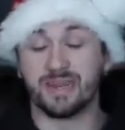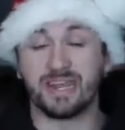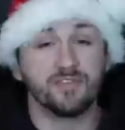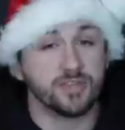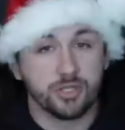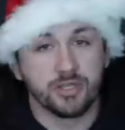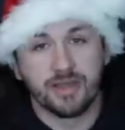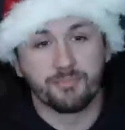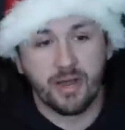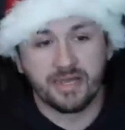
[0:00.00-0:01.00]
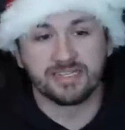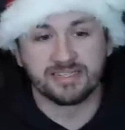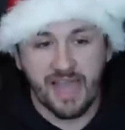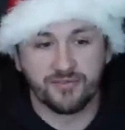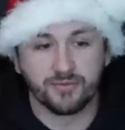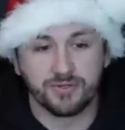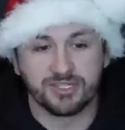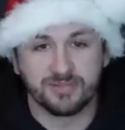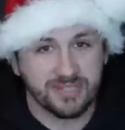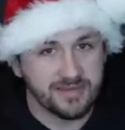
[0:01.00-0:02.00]
But even the cleanup process
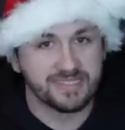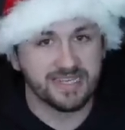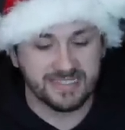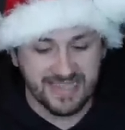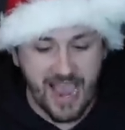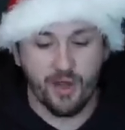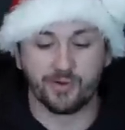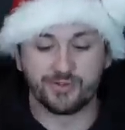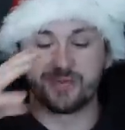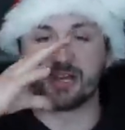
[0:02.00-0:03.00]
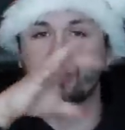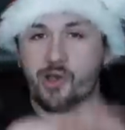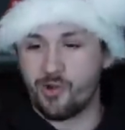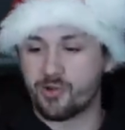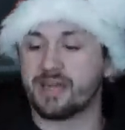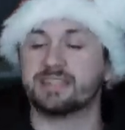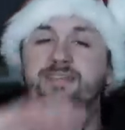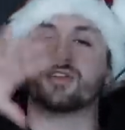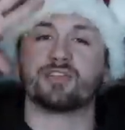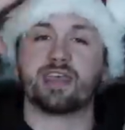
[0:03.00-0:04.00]
afterwards sometimes takes hours for me to kind of organize
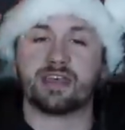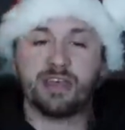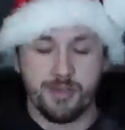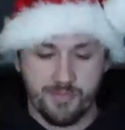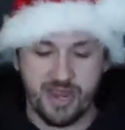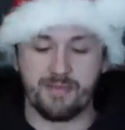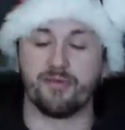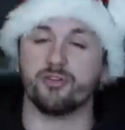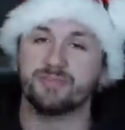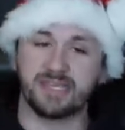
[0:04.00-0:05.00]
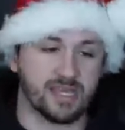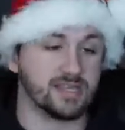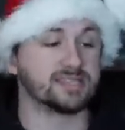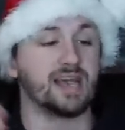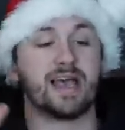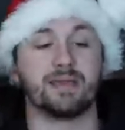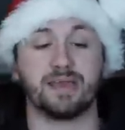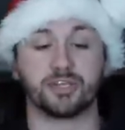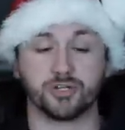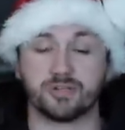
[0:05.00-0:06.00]
everything, put it in my room, take it inside,
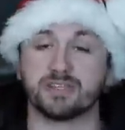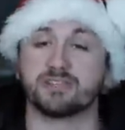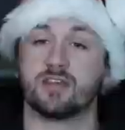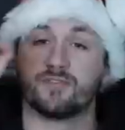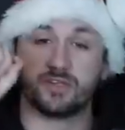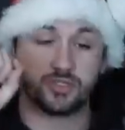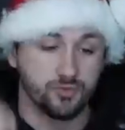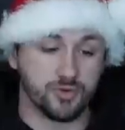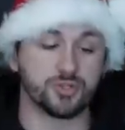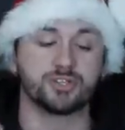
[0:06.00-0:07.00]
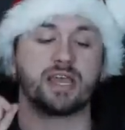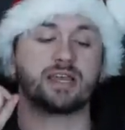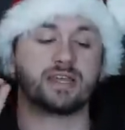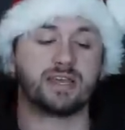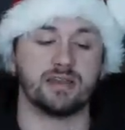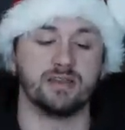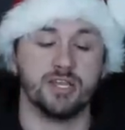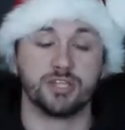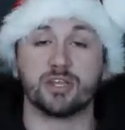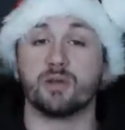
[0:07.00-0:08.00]
make sure that stuff and screws are tightened in
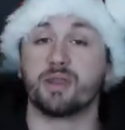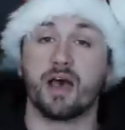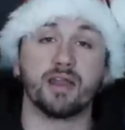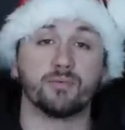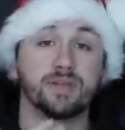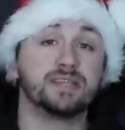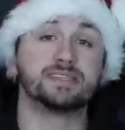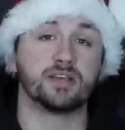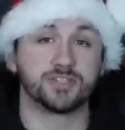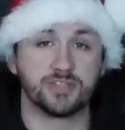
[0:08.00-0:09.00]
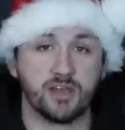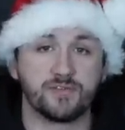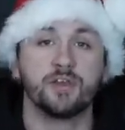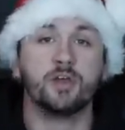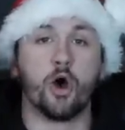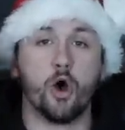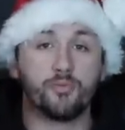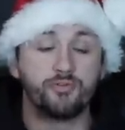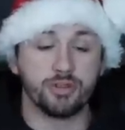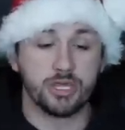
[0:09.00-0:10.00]
so that when I resell stuff,
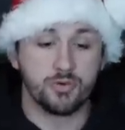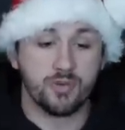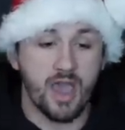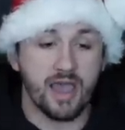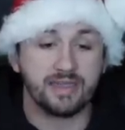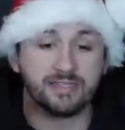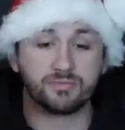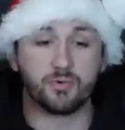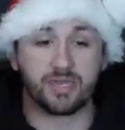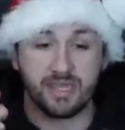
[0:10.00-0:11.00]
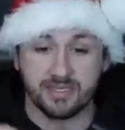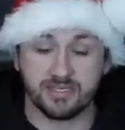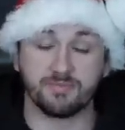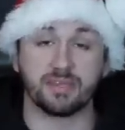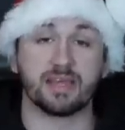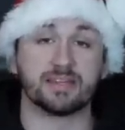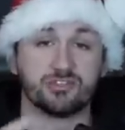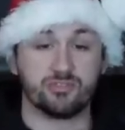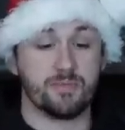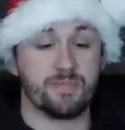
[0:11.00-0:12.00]
hopefully you guys will get something that is a
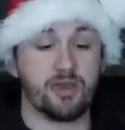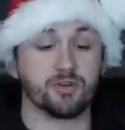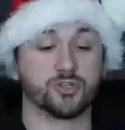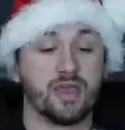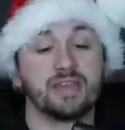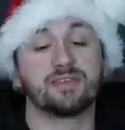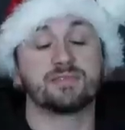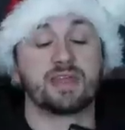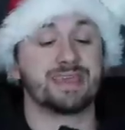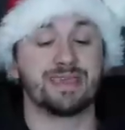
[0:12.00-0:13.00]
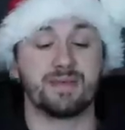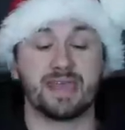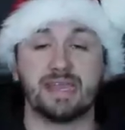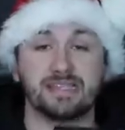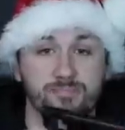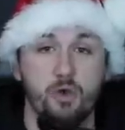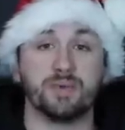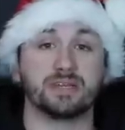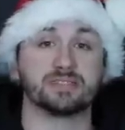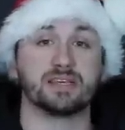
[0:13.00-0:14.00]
little bit better. So anything that I get in my hands, I'm
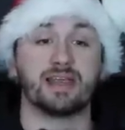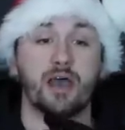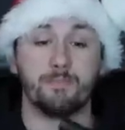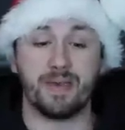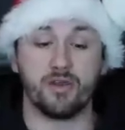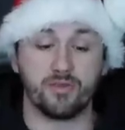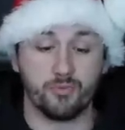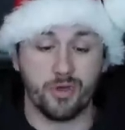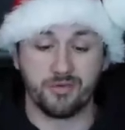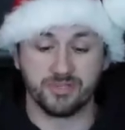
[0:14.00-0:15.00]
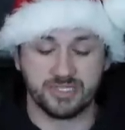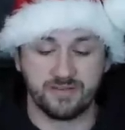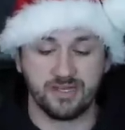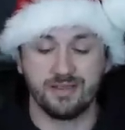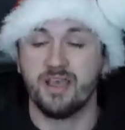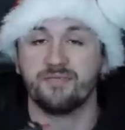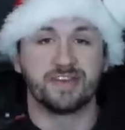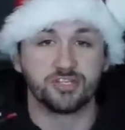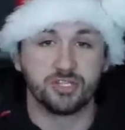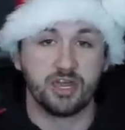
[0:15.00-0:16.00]
hoping to send it out better than when I received it.
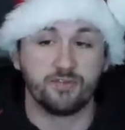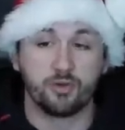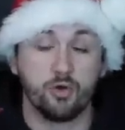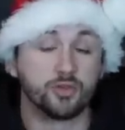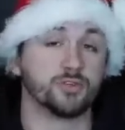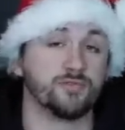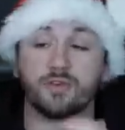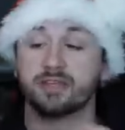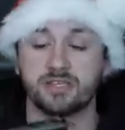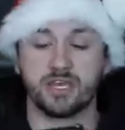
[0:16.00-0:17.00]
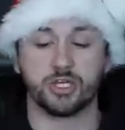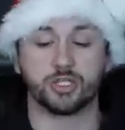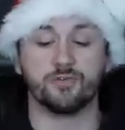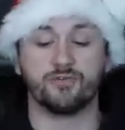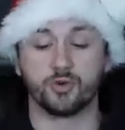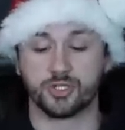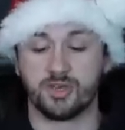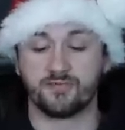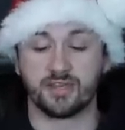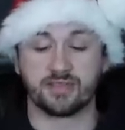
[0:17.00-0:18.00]
That's just kind of a goal. So if you guys can kind of shoot for
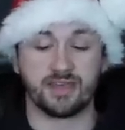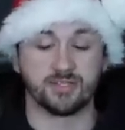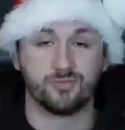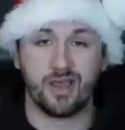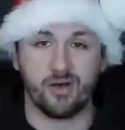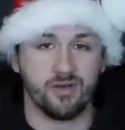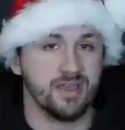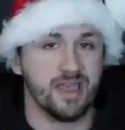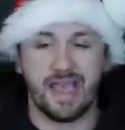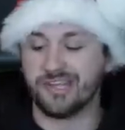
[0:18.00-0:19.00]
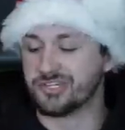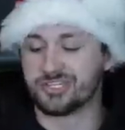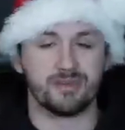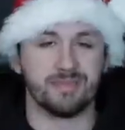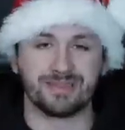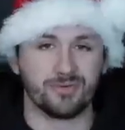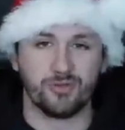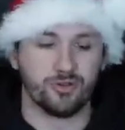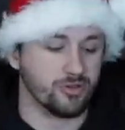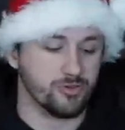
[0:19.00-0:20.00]
stuff like that as well, it's just going to make the
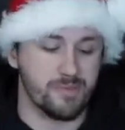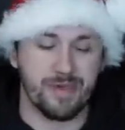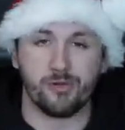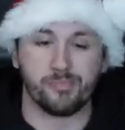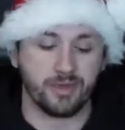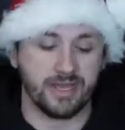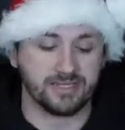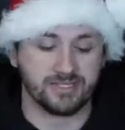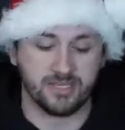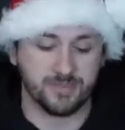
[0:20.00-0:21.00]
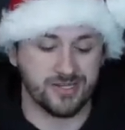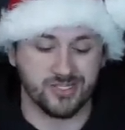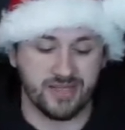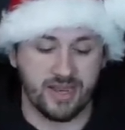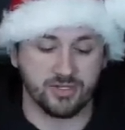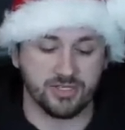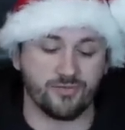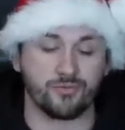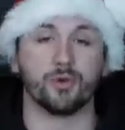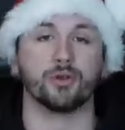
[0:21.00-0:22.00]
world a little bit better place, especially the
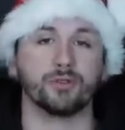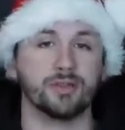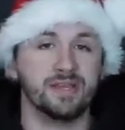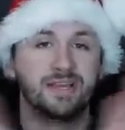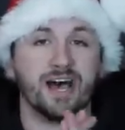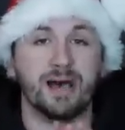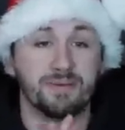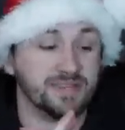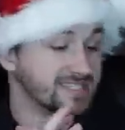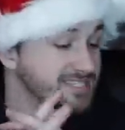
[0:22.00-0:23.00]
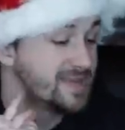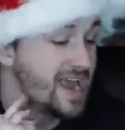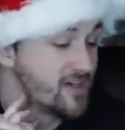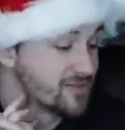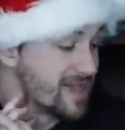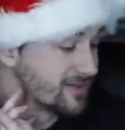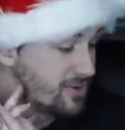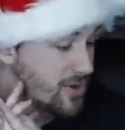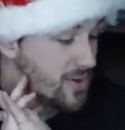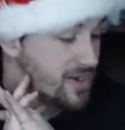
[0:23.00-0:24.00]
airsoft world. But this has been Alec Mack
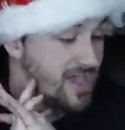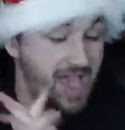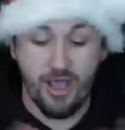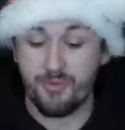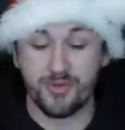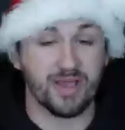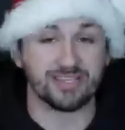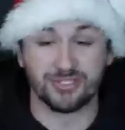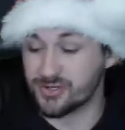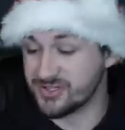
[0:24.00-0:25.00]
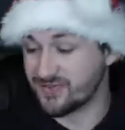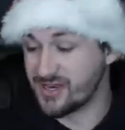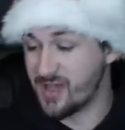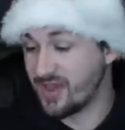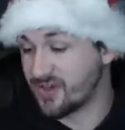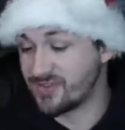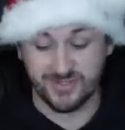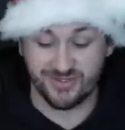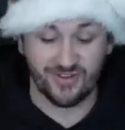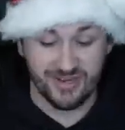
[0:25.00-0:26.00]
101. I hope you guys enjoyed this video. I thought
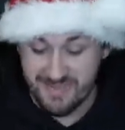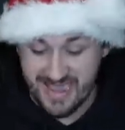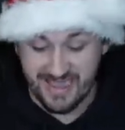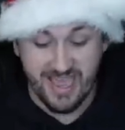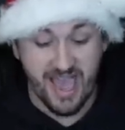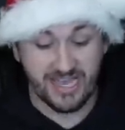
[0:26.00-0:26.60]
this was fun to make.